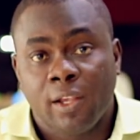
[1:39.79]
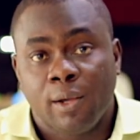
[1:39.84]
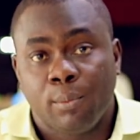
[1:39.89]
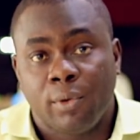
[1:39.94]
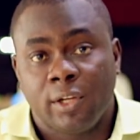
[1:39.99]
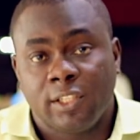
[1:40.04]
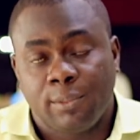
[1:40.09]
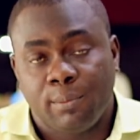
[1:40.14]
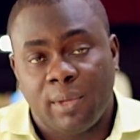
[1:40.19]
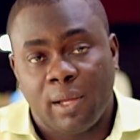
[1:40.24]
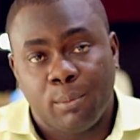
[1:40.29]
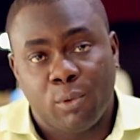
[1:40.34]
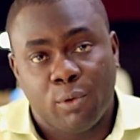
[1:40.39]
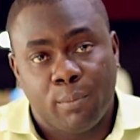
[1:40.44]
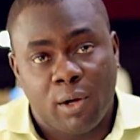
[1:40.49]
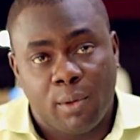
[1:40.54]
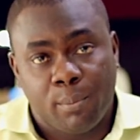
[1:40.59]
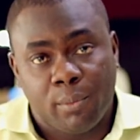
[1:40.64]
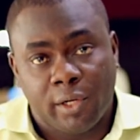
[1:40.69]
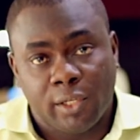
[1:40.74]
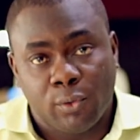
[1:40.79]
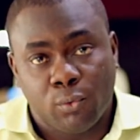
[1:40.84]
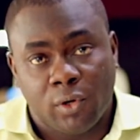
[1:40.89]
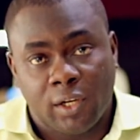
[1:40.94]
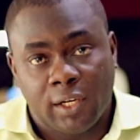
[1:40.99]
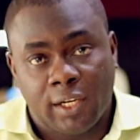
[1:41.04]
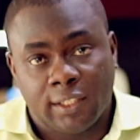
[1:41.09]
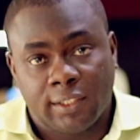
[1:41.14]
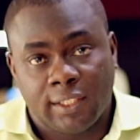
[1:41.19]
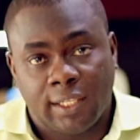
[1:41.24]
but it's my mobile money
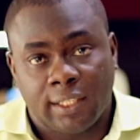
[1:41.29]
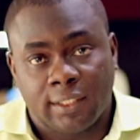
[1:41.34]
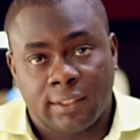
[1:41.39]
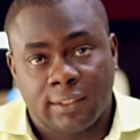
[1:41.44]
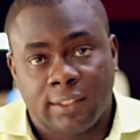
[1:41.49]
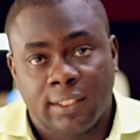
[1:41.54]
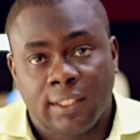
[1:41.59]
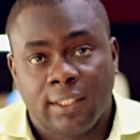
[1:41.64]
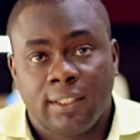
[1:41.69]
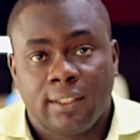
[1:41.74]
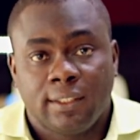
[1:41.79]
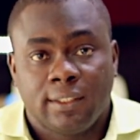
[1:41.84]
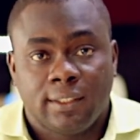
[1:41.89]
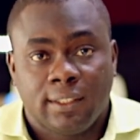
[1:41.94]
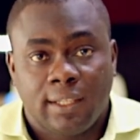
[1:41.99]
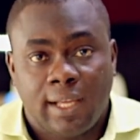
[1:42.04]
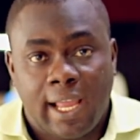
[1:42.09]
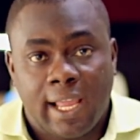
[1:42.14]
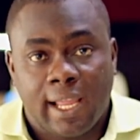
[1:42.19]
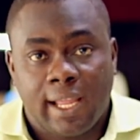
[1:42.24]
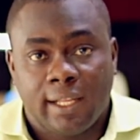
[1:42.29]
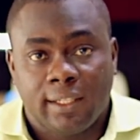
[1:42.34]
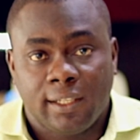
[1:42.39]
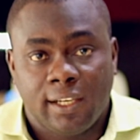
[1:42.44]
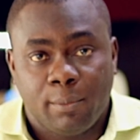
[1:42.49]
wallet and I can't